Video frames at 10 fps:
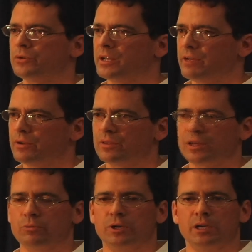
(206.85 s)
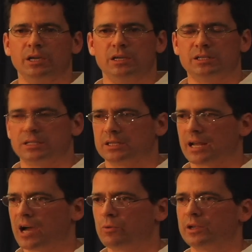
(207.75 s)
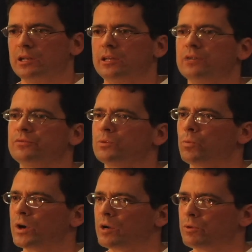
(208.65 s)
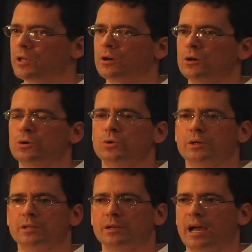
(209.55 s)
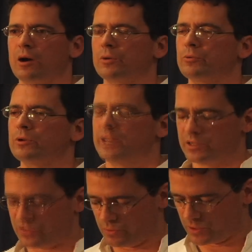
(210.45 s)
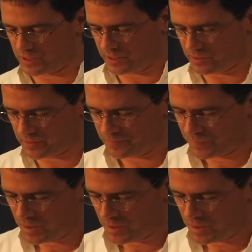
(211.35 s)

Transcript: in everything we eat, in how we live, and where we go, and how we relate to one another.